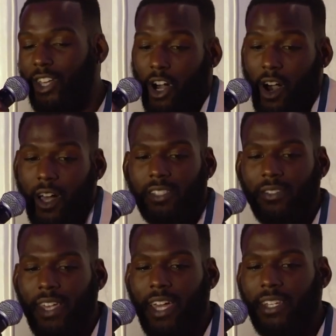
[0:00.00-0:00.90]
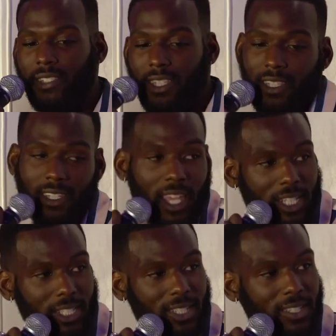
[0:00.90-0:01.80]
the cost of that is
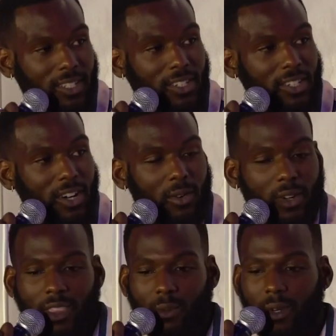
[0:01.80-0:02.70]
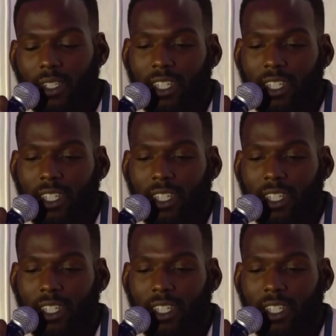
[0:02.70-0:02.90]
disconnection, We're